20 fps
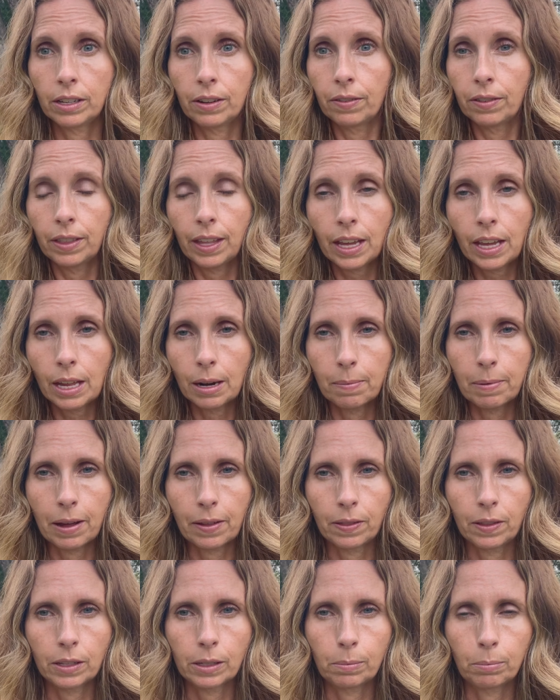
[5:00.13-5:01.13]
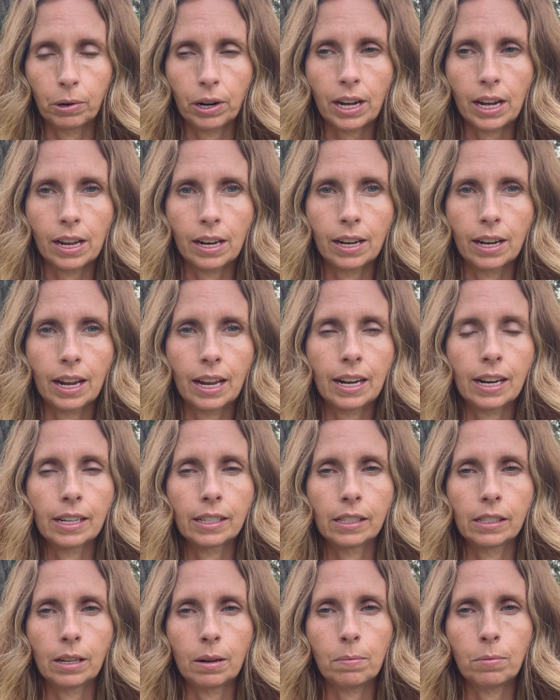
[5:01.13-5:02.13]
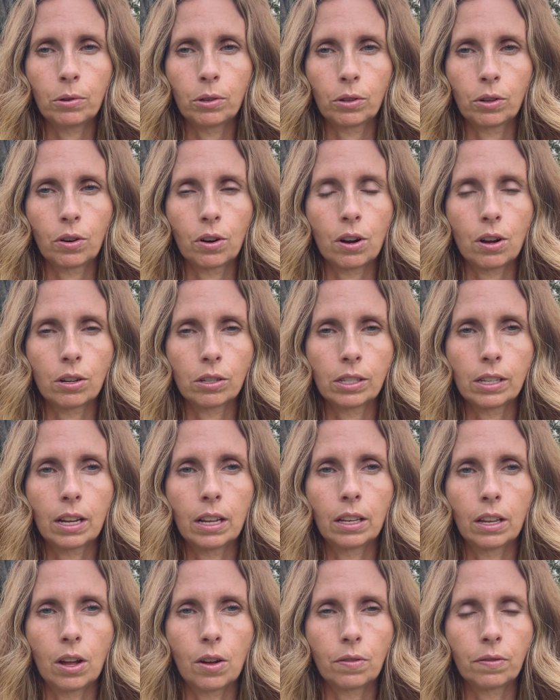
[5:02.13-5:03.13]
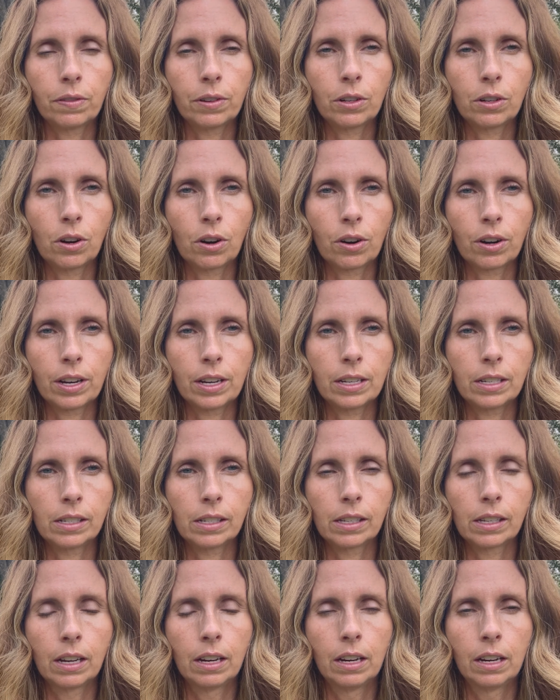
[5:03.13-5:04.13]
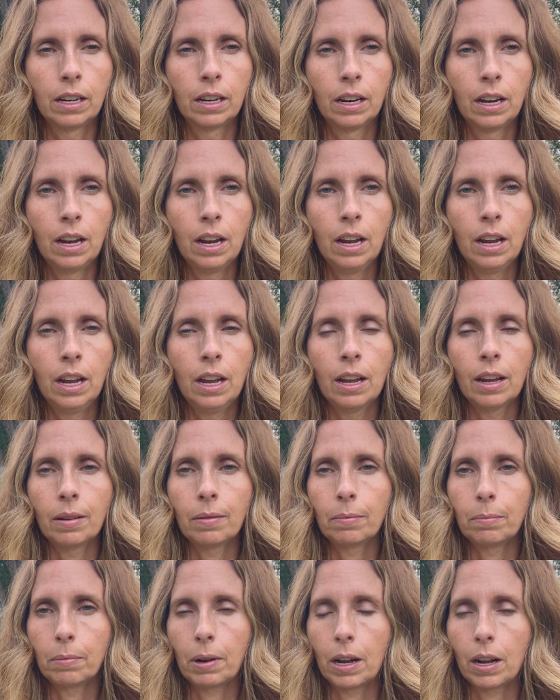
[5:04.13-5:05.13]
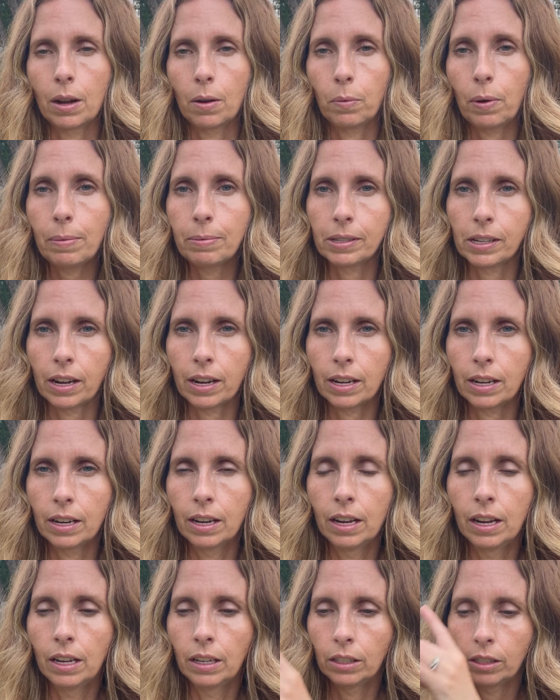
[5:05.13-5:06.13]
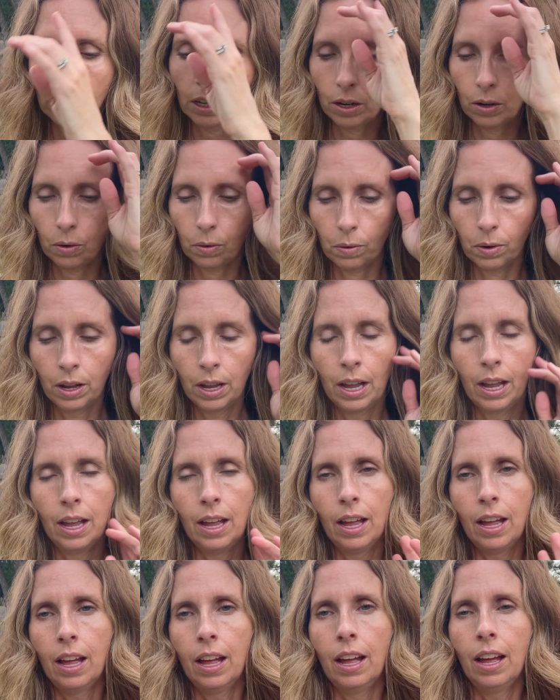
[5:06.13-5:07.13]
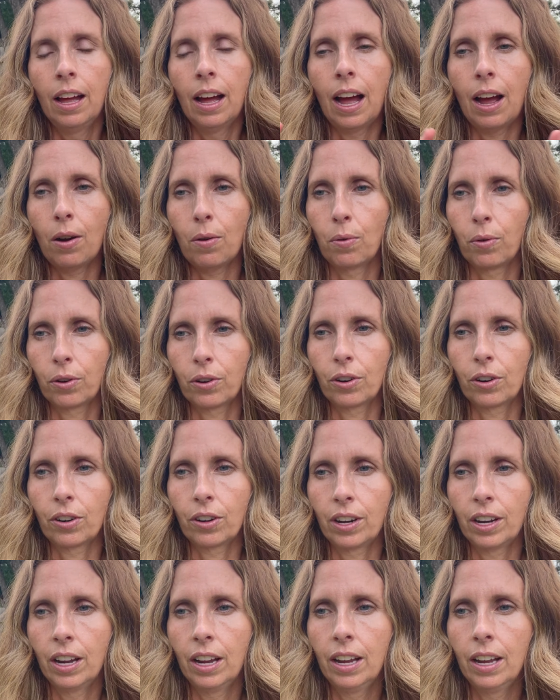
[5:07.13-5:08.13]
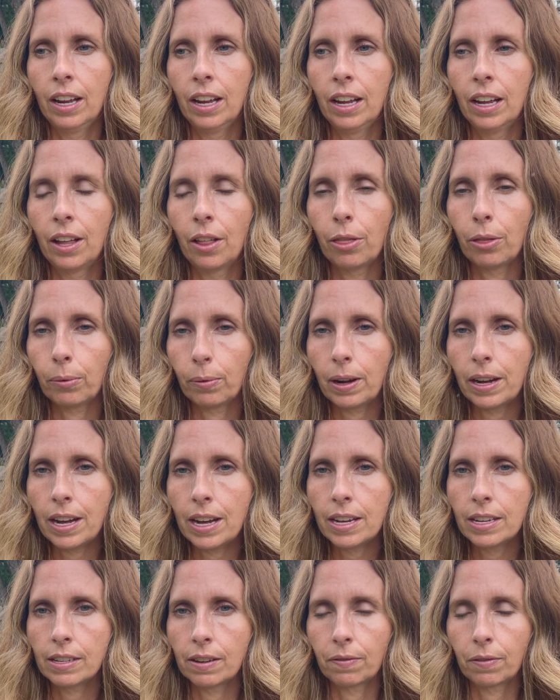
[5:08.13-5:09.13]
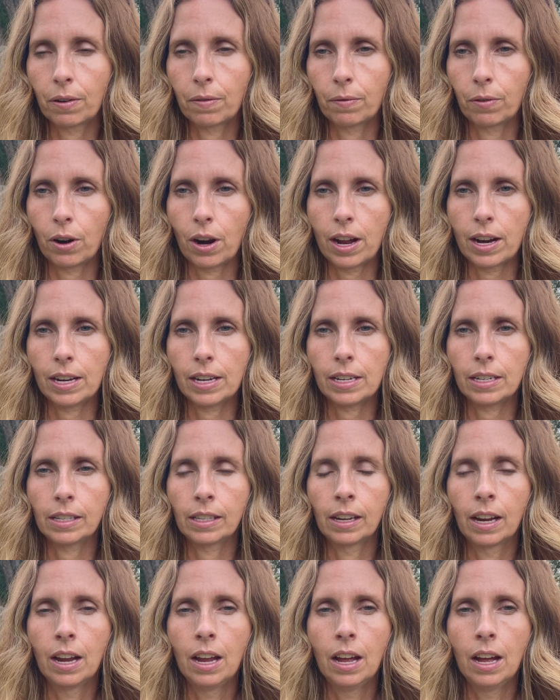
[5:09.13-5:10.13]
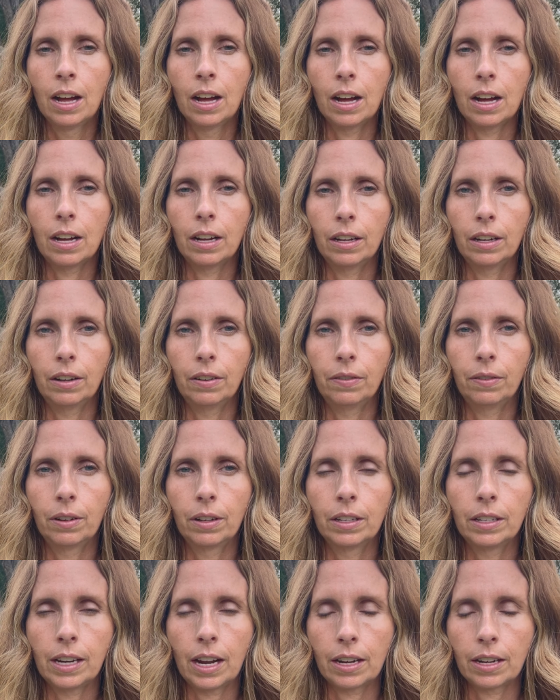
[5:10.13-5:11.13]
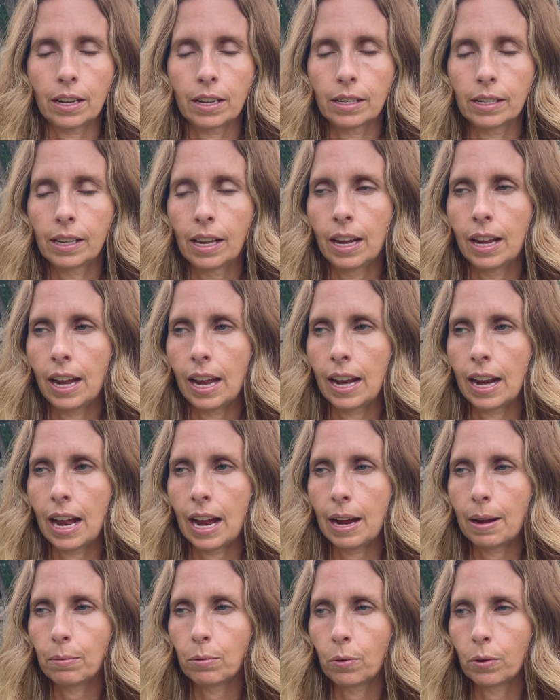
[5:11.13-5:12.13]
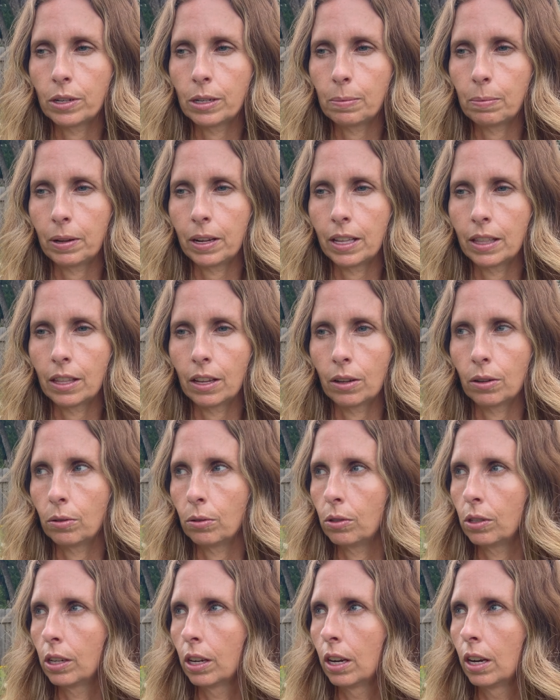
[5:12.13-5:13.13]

even thinking about this brand, and I stumbled across Longville Gardens website. So I ordered 3 different varieties of dahlias, and I'm going to plant those